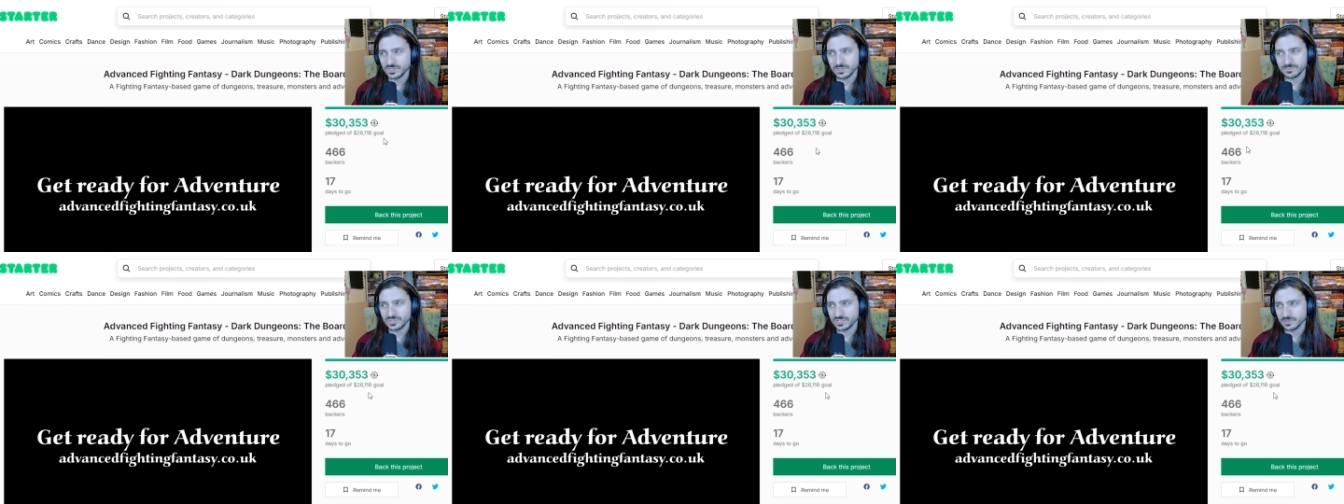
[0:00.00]

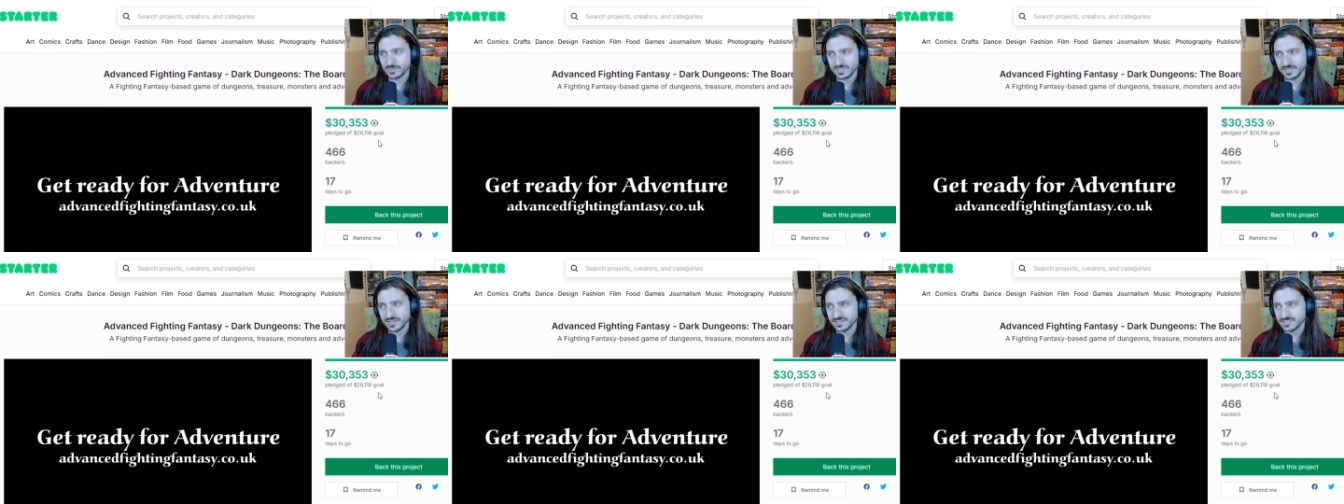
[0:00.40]
I'm sure it was
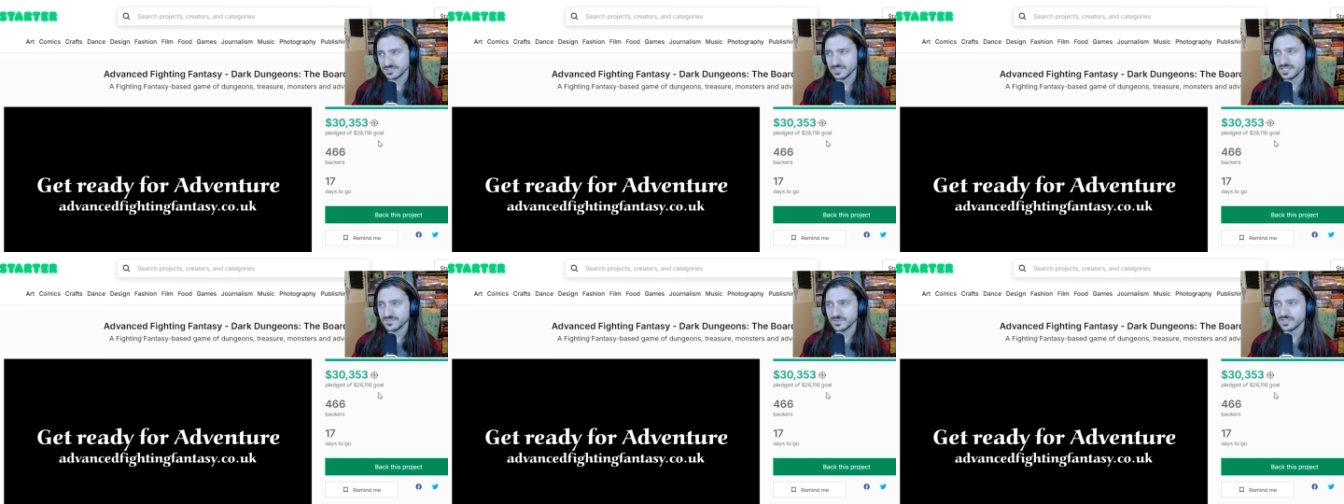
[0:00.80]
a nice
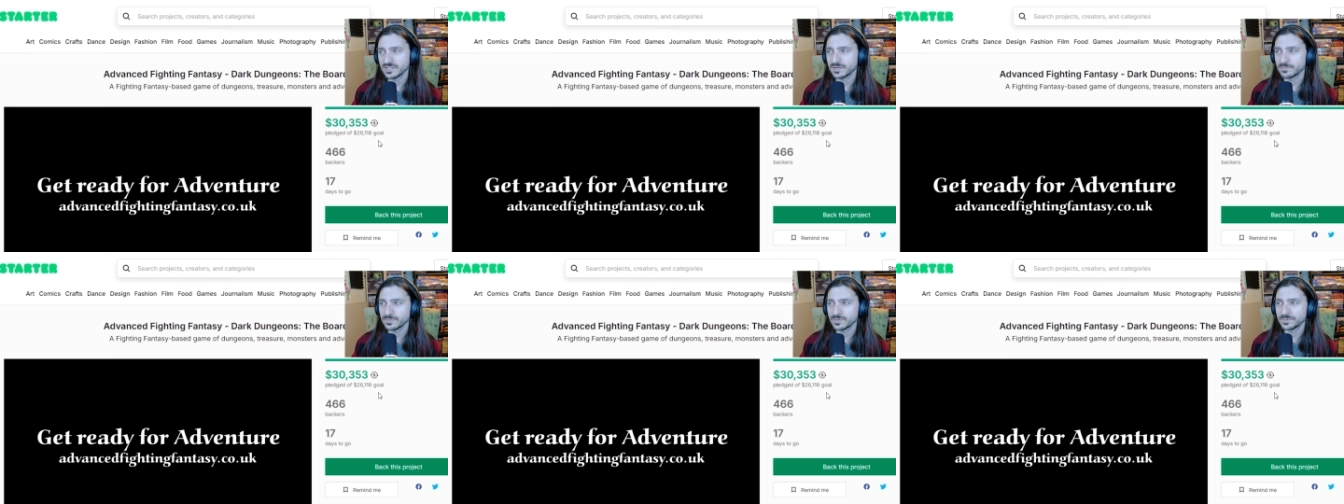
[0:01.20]
even
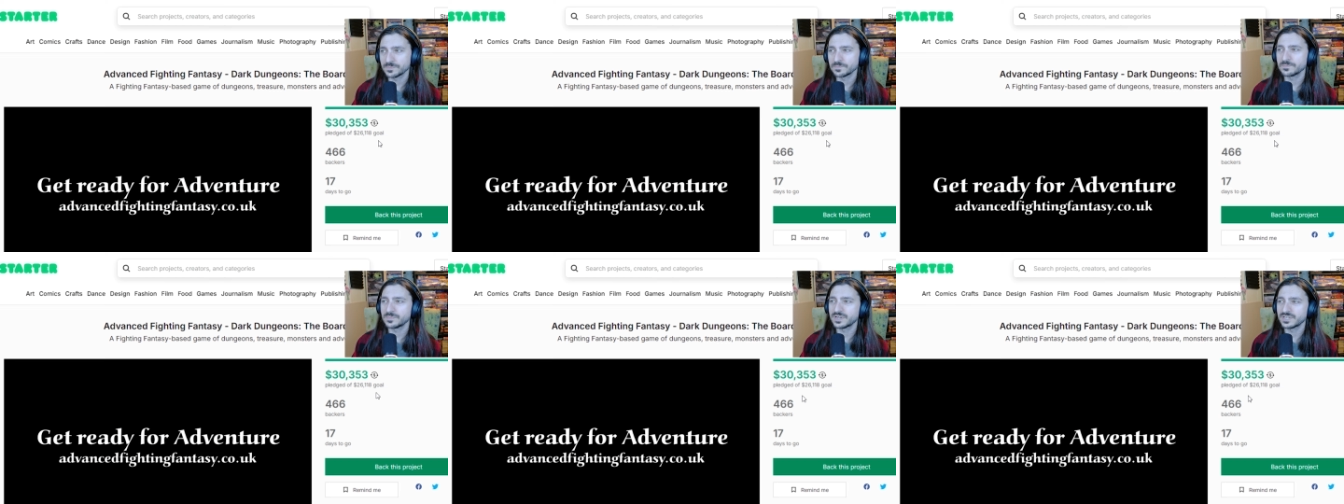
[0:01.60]
number,
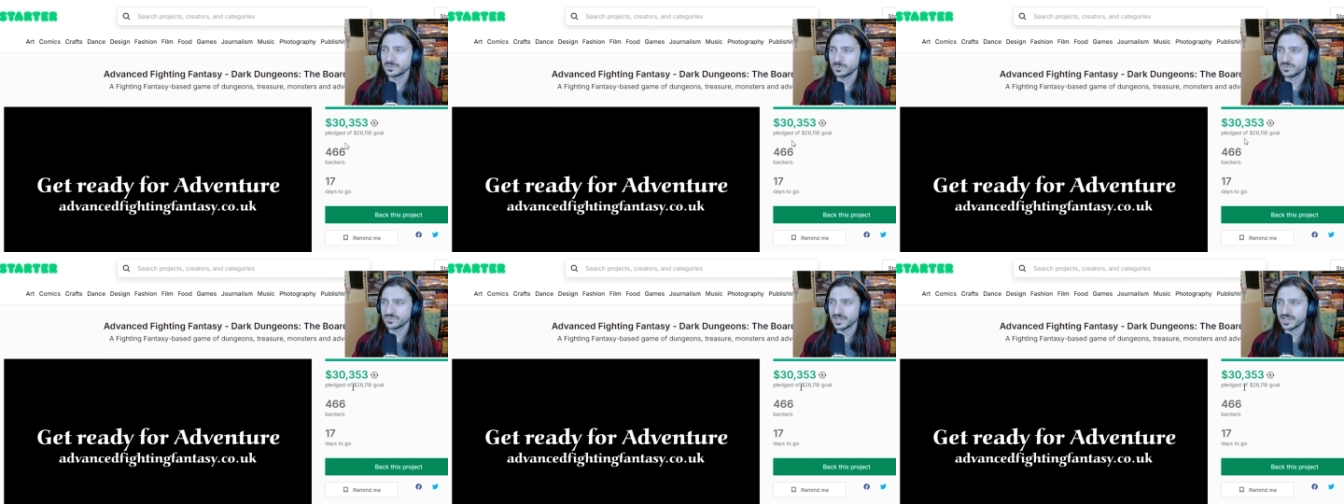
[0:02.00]
but
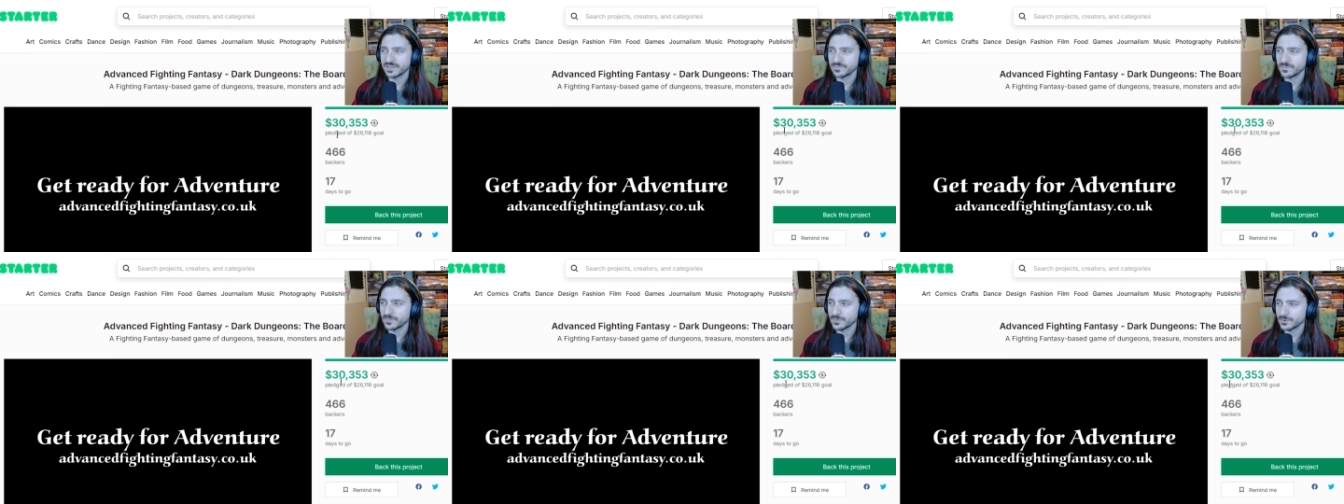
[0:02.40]
we've got
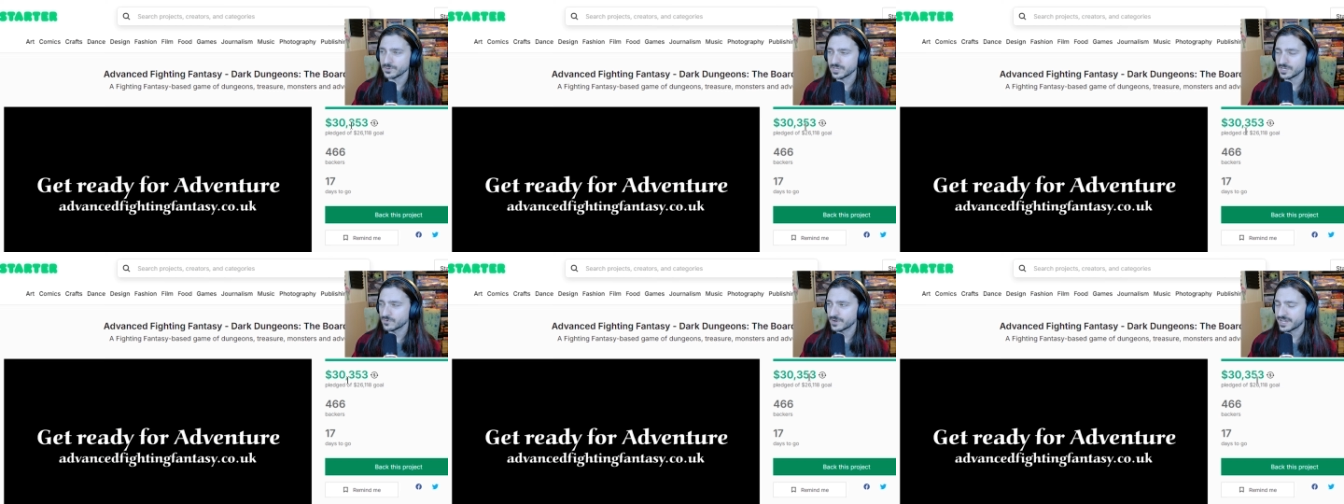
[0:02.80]

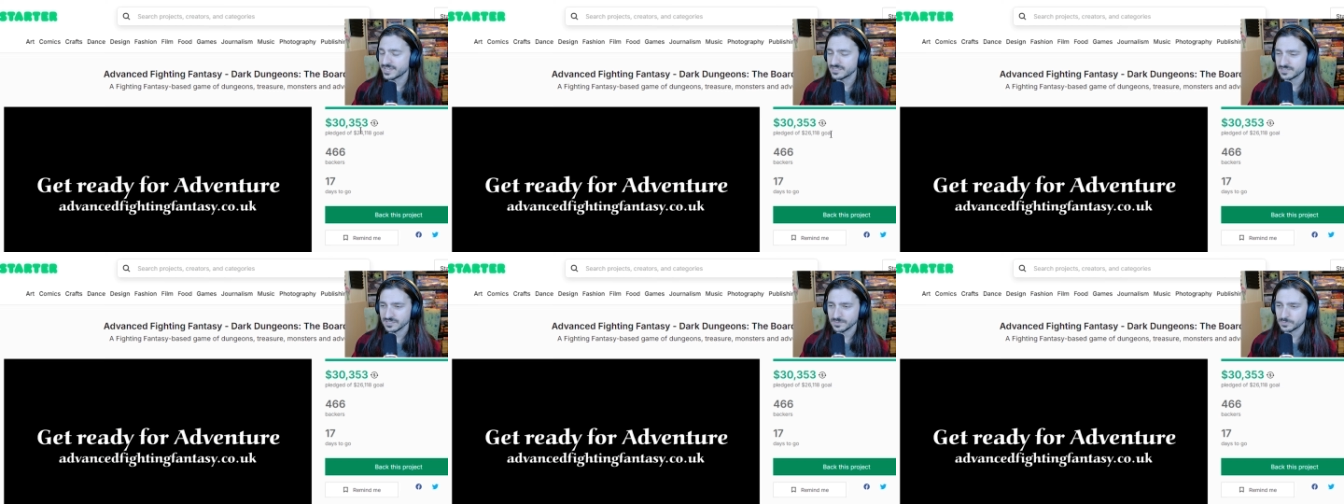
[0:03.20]
thirty
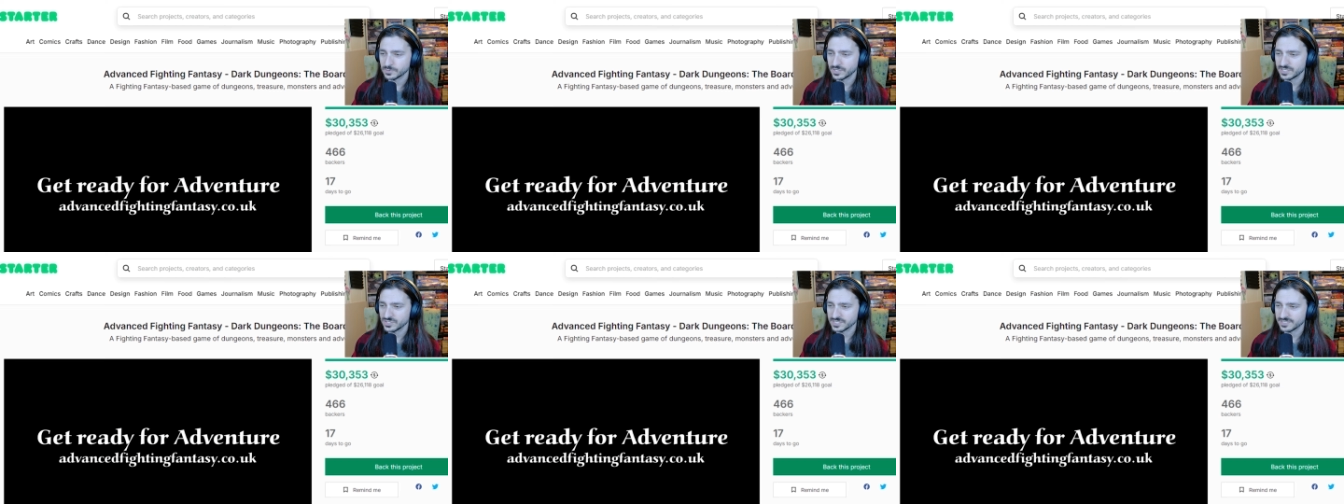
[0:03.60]
grand in the
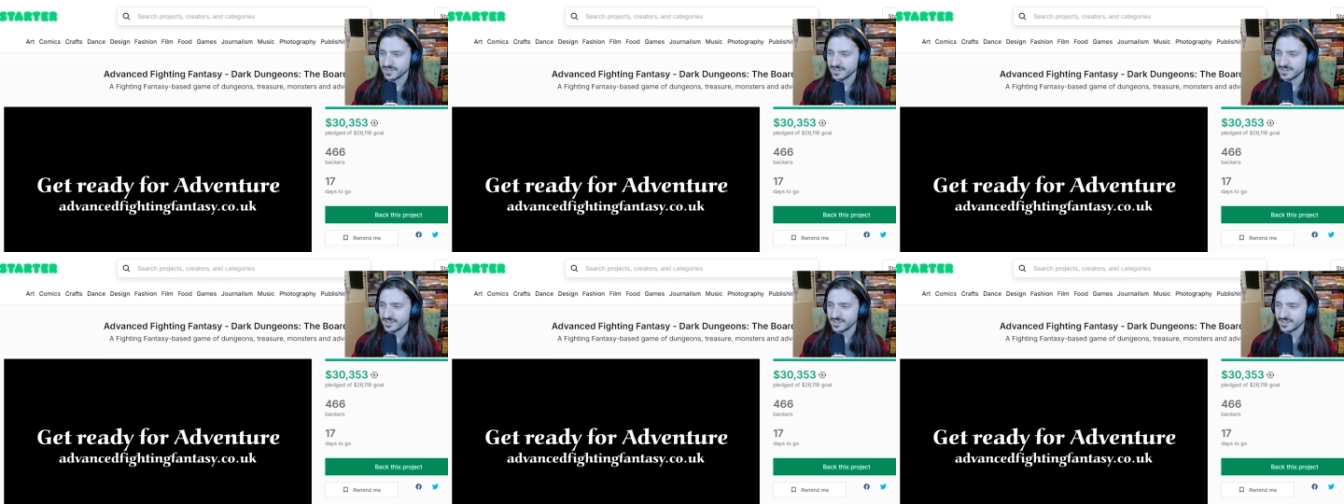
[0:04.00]
project